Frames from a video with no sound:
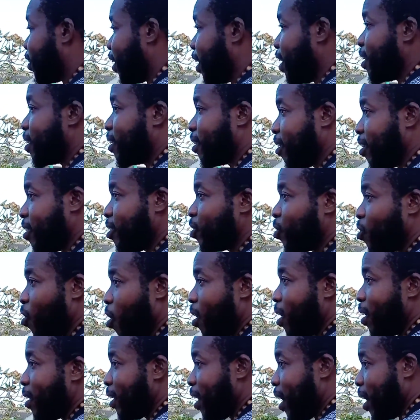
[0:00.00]
till he curse
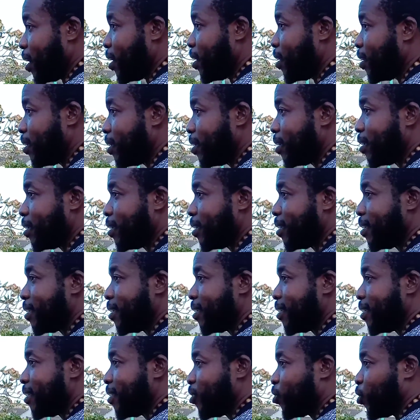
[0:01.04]
God and die. Curse
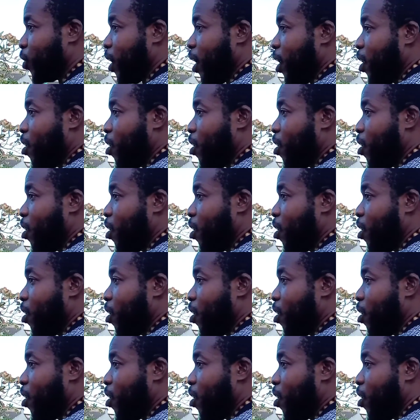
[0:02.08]
yeah. So he